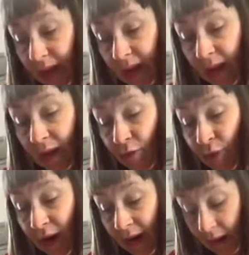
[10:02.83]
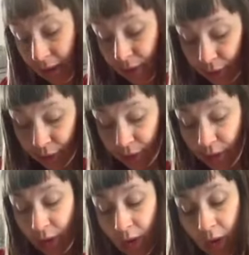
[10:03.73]
right angles
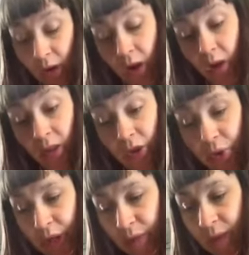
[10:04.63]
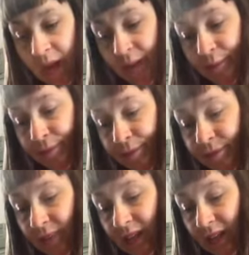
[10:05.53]
on the cutting mat,
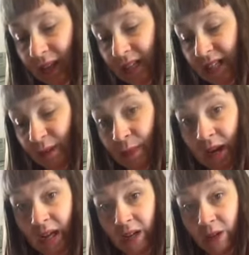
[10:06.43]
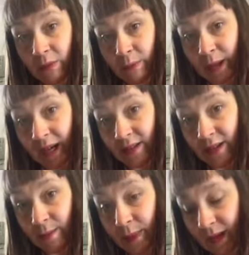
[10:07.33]
lay down my
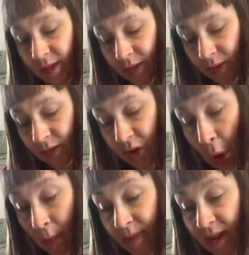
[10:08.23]
pattern piece on top.